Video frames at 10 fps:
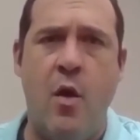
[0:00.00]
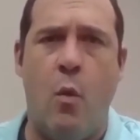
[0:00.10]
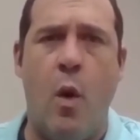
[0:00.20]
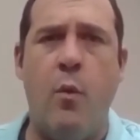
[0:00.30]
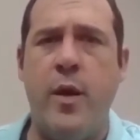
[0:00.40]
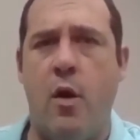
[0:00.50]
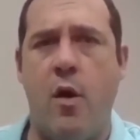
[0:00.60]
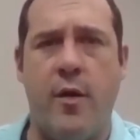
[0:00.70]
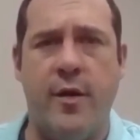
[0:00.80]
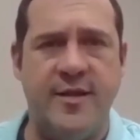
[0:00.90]
What we
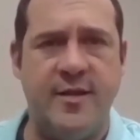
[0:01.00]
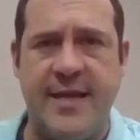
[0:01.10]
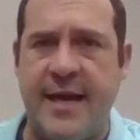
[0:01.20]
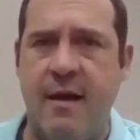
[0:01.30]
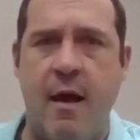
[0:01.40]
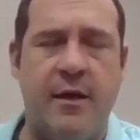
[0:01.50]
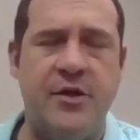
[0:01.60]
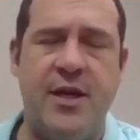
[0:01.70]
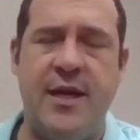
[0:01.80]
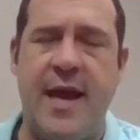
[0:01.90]
are is
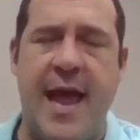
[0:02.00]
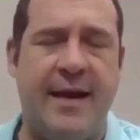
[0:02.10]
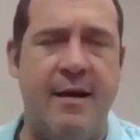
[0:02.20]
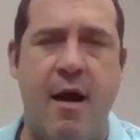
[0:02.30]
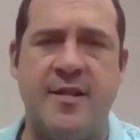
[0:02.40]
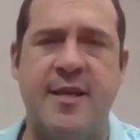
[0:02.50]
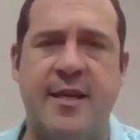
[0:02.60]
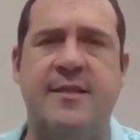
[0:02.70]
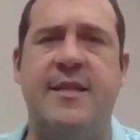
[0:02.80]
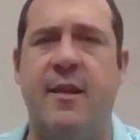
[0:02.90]
technology agnostic,
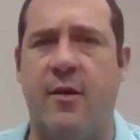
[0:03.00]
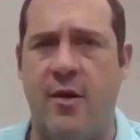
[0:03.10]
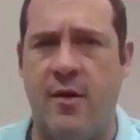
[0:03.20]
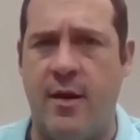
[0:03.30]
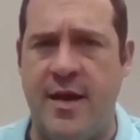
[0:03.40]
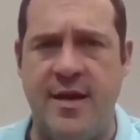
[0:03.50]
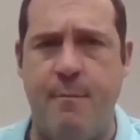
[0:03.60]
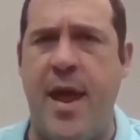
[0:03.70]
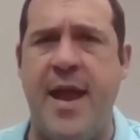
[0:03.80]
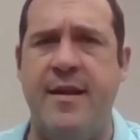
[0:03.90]
dealer
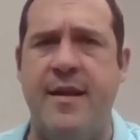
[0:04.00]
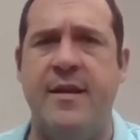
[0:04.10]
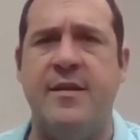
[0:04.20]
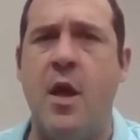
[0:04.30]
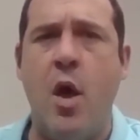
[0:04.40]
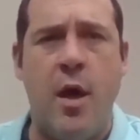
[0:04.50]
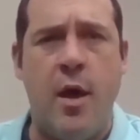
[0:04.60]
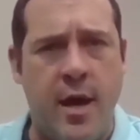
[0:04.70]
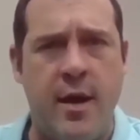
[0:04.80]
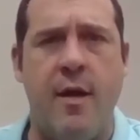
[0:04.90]
independent.
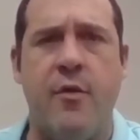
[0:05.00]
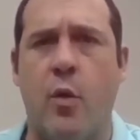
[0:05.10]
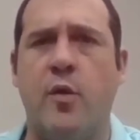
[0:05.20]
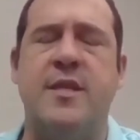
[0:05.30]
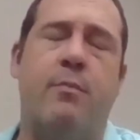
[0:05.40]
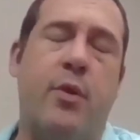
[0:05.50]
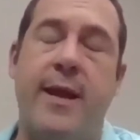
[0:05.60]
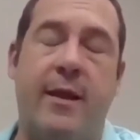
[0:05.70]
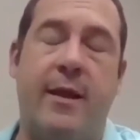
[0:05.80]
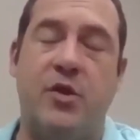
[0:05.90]
In other words, in plain
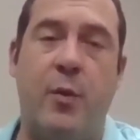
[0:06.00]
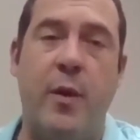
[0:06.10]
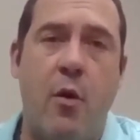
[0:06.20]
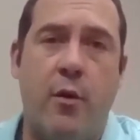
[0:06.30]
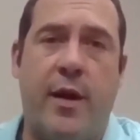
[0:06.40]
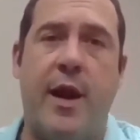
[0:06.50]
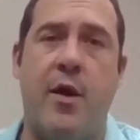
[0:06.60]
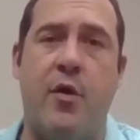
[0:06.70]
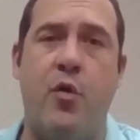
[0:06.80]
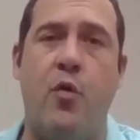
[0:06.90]
English, we don't care
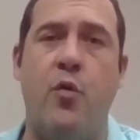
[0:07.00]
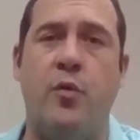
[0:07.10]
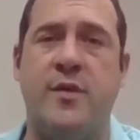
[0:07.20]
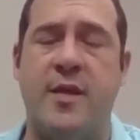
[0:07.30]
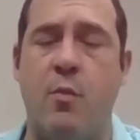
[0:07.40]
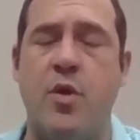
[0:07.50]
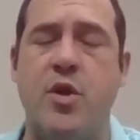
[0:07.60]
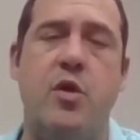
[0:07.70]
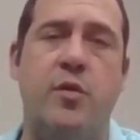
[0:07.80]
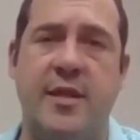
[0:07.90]
who someone
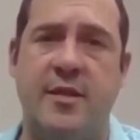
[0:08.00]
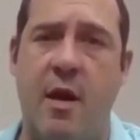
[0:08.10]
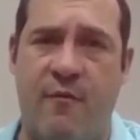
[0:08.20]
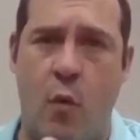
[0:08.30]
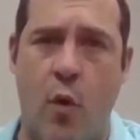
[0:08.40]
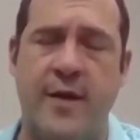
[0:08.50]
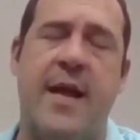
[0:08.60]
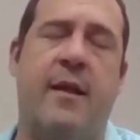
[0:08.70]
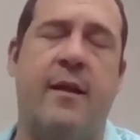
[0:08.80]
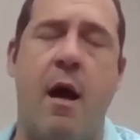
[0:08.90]
uses for a
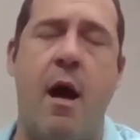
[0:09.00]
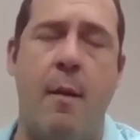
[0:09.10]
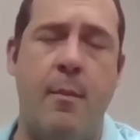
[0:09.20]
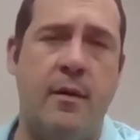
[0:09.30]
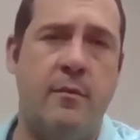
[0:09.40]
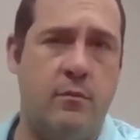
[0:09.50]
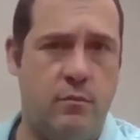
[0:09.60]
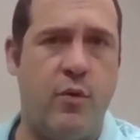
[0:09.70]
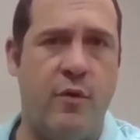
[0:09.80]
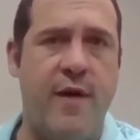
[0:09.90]
telecom
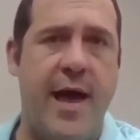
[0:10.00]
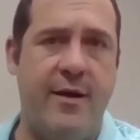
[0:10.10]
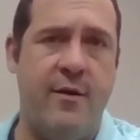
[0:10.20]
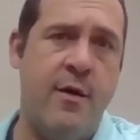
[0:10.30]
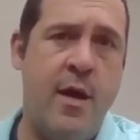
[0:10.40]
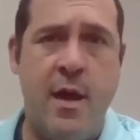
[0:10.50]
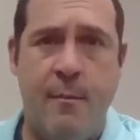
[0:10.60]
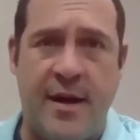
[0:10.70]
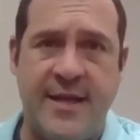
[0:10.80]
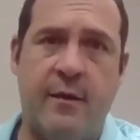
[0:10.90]
provider. By
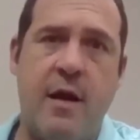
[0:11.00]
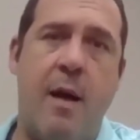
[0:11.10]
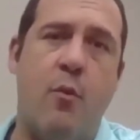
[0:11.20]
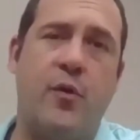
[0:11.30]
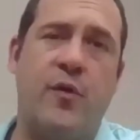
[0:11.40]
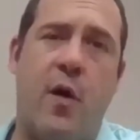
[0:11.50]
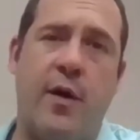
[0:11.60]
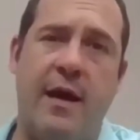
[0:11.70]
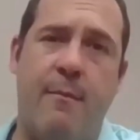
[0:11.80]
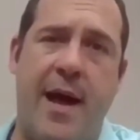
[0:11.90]
telecom, we're talking
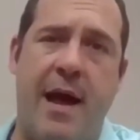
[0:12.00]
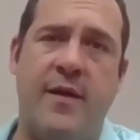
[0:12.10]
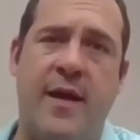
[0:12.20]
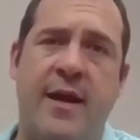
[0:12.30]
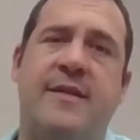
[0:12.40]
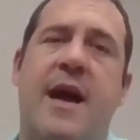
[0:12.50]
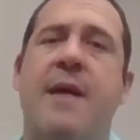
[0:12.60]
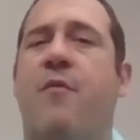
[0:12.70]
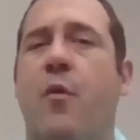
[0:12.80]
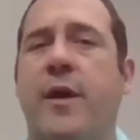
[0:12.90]
about
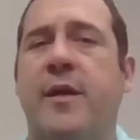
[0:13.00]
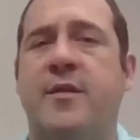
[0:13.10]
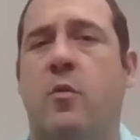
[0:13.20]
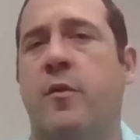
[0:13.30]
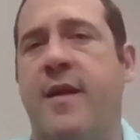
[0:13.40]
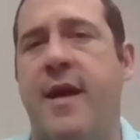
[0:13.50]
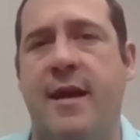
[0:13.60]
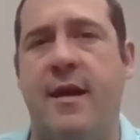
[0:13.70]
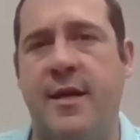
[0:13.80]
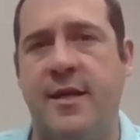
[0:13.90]
anytime voice or
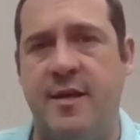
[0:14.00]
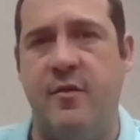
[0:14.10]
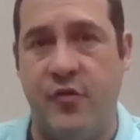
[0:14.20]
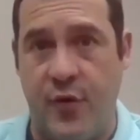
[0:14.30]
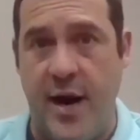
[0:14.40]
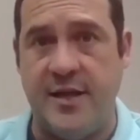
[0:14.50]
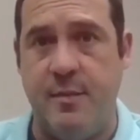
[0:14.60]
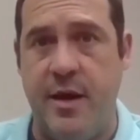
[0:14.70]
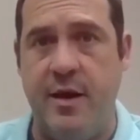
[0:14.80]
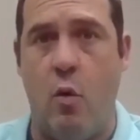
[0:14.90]
data is either
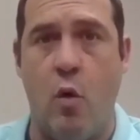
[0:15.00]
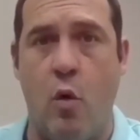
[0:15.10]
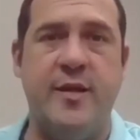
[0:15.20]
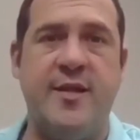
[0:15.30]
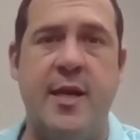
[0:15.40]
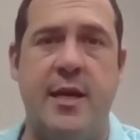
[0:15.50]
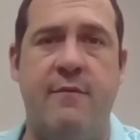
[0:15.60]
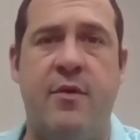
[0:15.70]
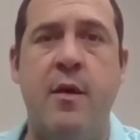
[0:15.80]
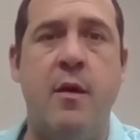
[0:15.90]
transmitted or
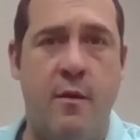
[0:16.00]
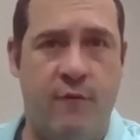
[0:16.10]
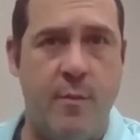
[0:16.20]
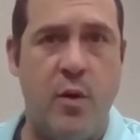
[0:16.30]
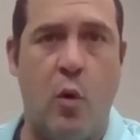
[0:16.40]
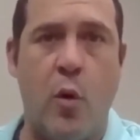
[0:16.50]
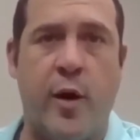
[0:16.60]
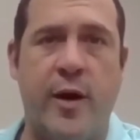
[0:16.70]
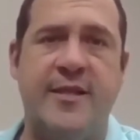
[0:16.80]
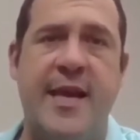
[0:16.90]
received from your
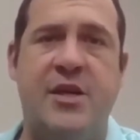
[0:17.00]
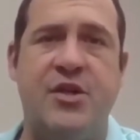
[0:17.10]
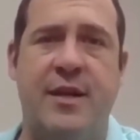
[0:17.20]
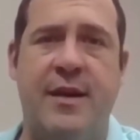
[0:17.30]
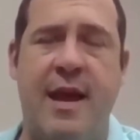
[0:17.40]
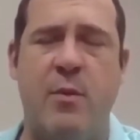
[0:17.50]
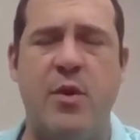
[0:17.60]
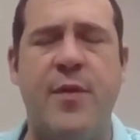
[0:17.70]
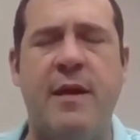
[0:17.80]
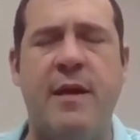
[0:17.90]
organization. And when
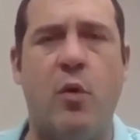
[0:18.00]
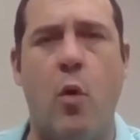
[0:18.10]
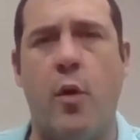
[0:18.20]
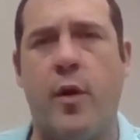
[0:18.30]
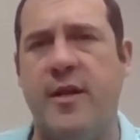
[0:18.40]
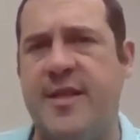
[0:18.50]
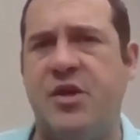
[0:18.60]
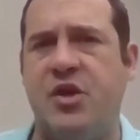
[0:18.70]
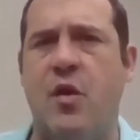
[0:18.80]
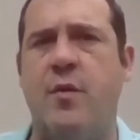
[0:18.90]
you think of your
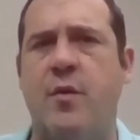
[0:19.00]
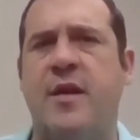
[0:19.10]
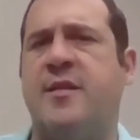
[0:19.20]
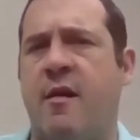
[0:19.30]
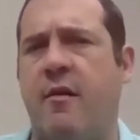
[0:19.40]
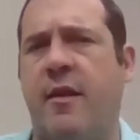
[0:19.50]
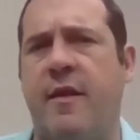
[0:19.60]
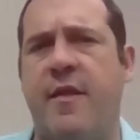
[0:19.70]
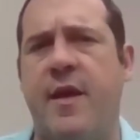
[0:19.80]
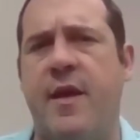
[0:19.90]
organization, don't necessarily
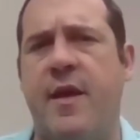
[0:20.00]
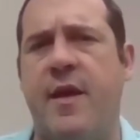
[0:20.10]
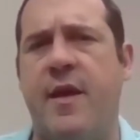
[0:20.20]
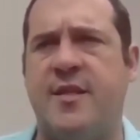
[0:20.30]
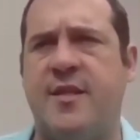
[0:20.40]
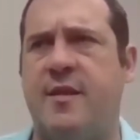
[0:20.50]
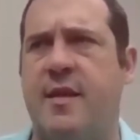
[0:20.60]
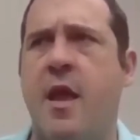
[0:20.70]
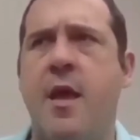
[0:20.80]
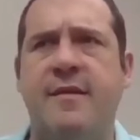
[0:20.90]
think about
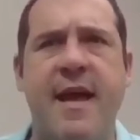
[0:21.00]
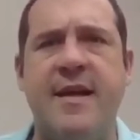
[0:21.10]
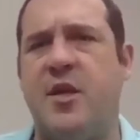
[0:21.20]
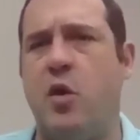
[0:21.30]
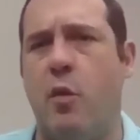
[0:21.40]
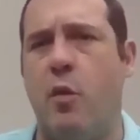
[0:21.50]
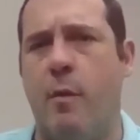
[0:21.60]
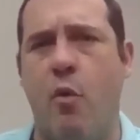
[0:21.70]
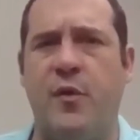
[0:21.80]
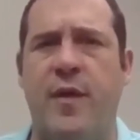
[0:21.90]
just the
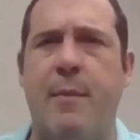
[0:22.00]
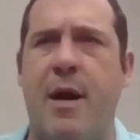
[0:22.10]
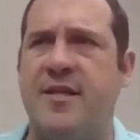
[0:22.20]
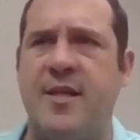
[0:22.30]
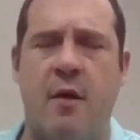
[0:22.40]
desk you report to.